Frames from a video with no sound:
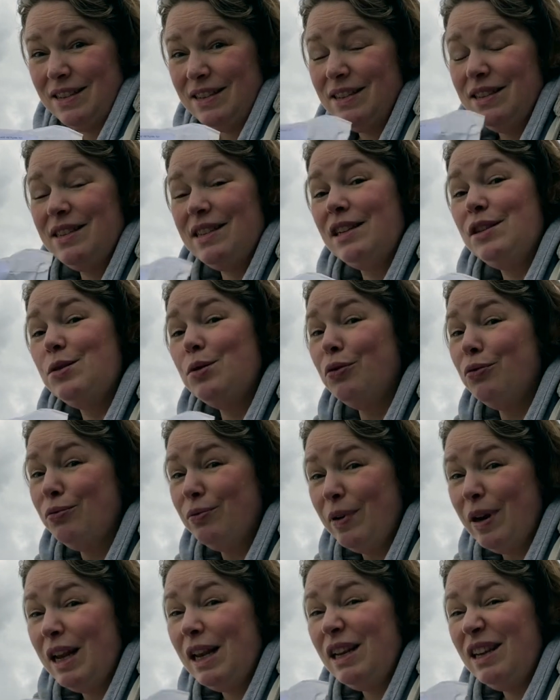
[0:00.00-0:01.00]
because they do a
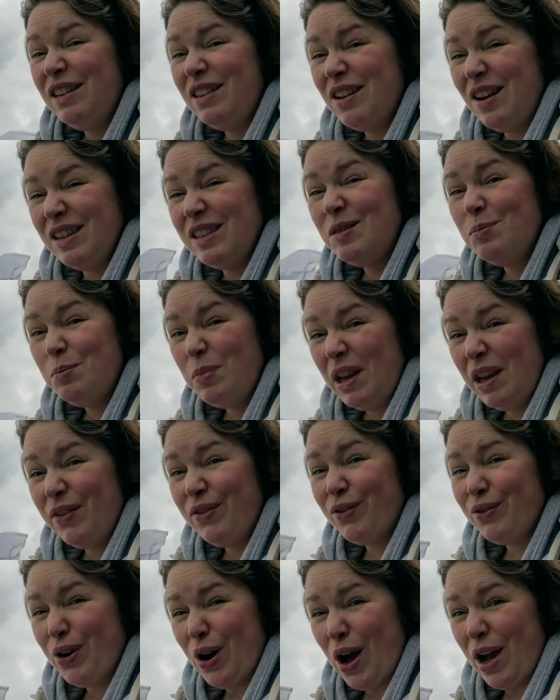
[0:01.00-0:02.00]
really nice big
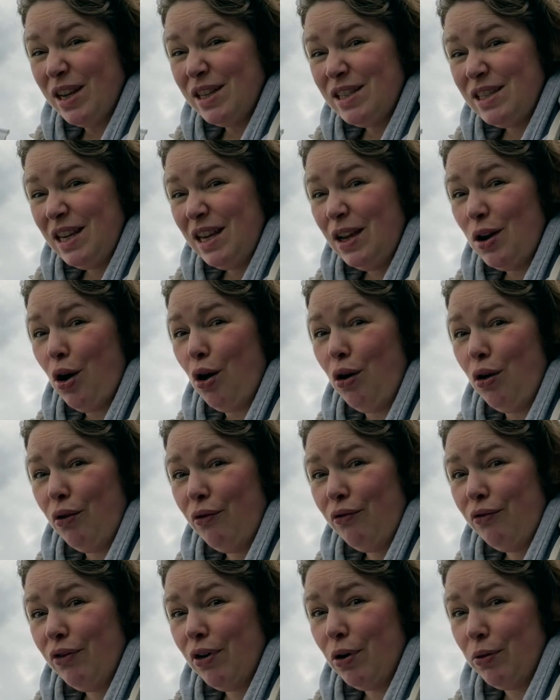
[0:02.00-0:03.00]
variety
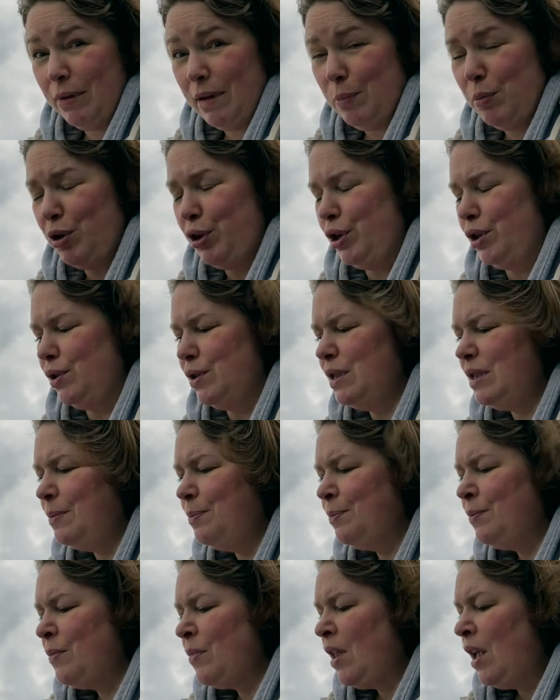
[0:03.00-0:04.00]
of green manures.
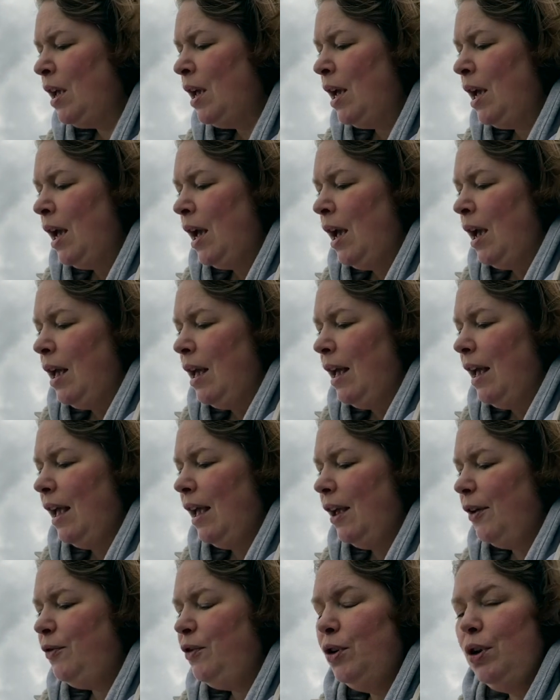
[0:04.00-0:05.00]

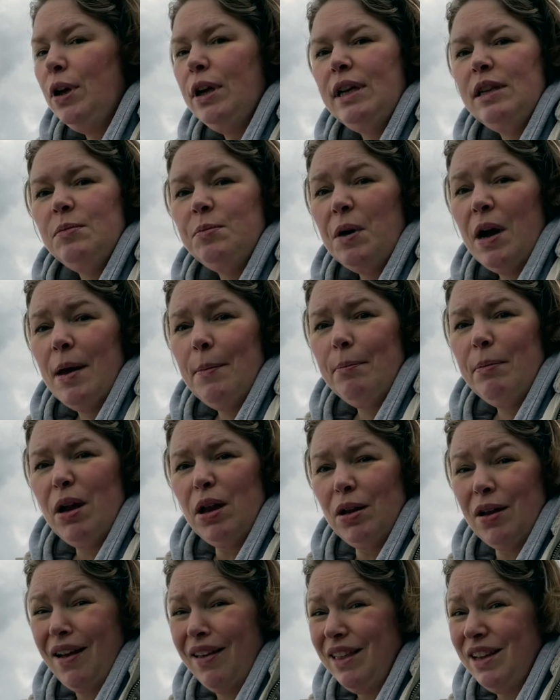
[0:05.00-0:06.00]
If you're looking to buy in
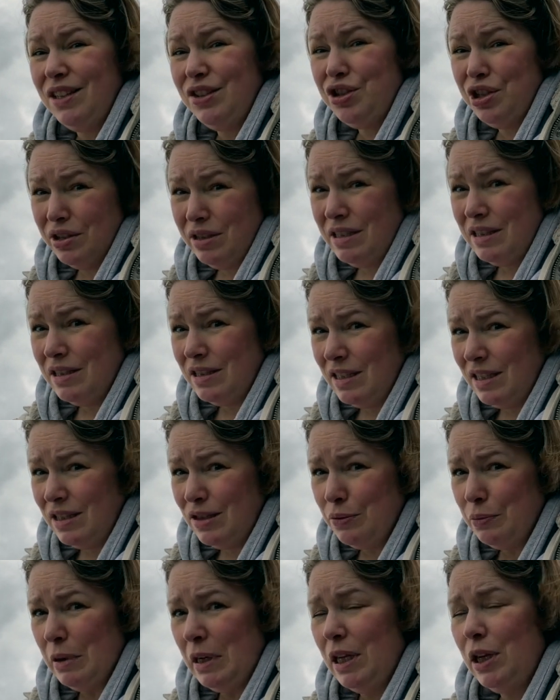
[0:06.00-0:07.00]
bulk, I think Chiltern
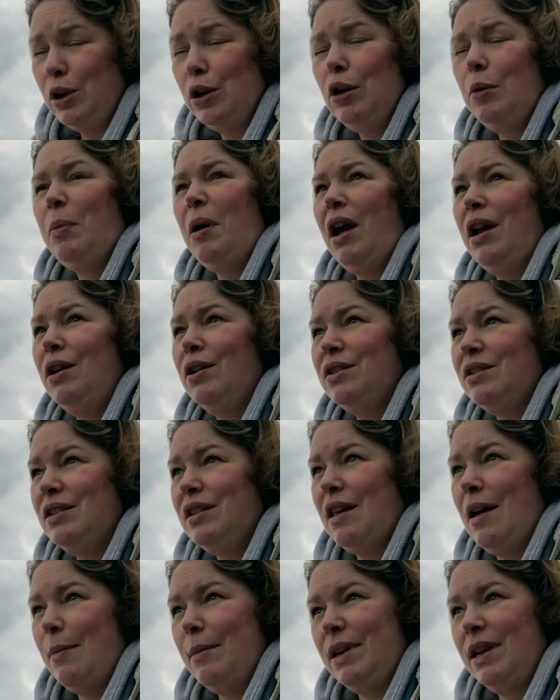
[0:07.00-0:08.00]
Seeds are really good, but I looked
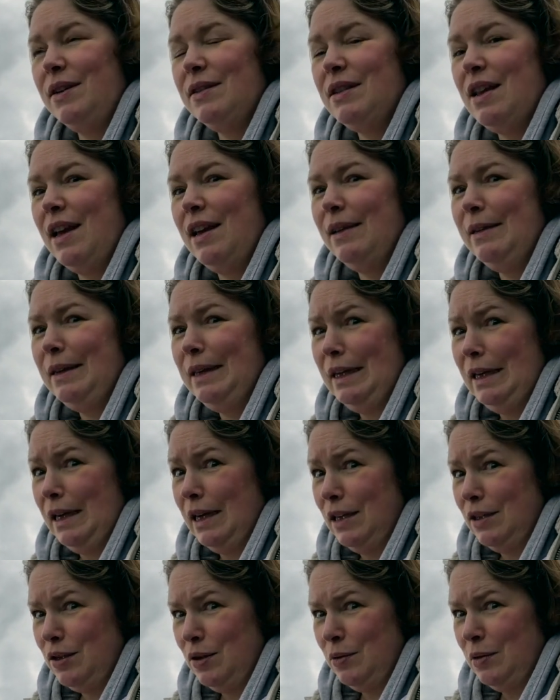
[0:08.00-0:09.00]
at them and I was like,
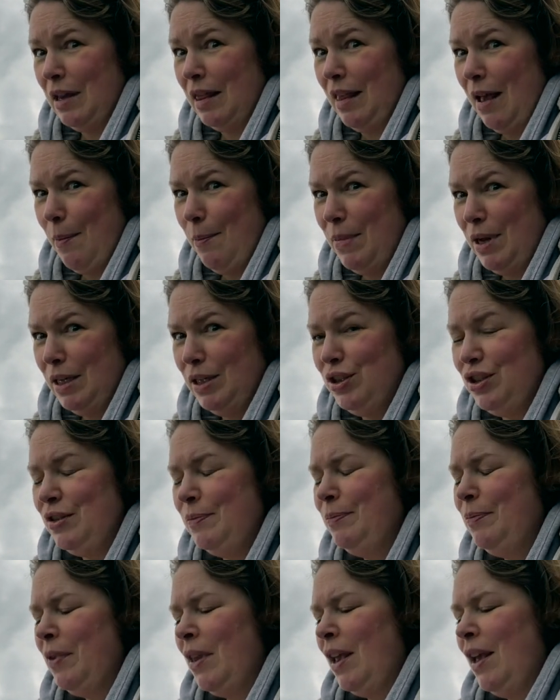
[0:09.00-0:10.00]
yeah, I don't need that much.
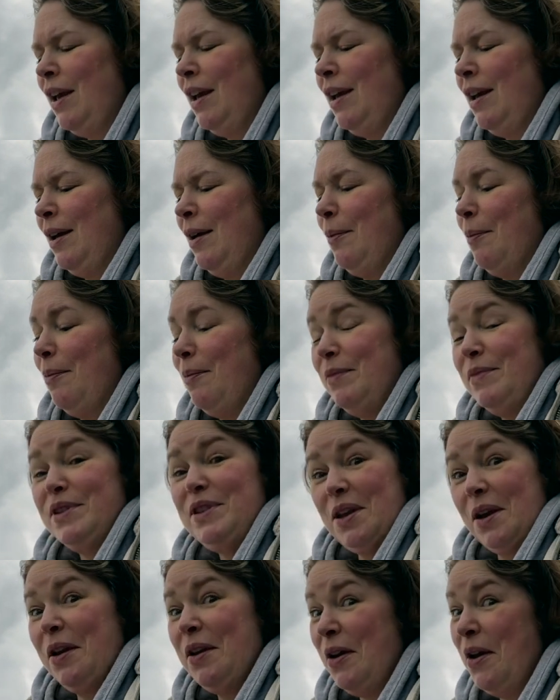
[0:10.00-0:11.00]

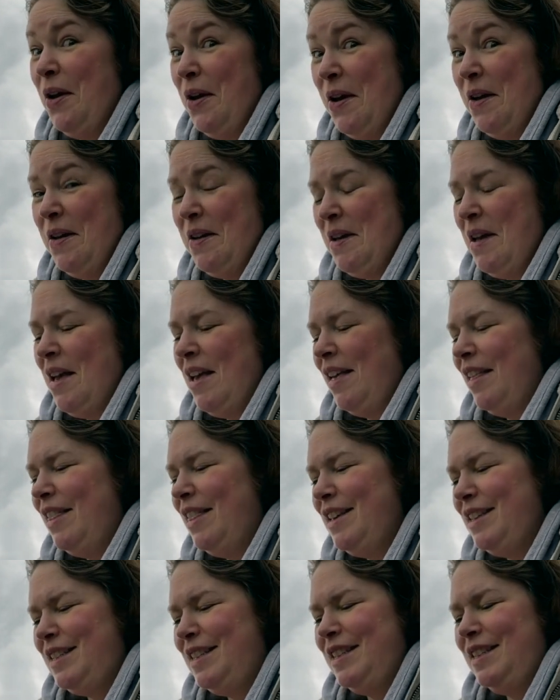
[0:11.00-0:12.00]
So
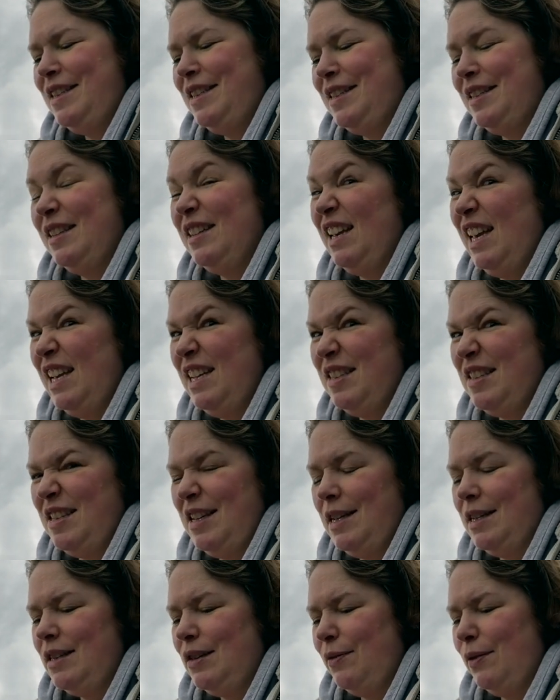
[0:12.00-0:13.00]
this is King
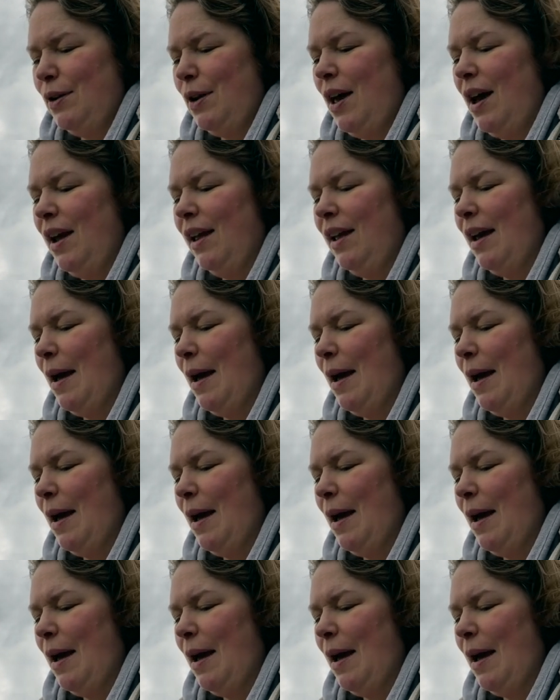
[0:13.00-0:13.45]
Seeds for like,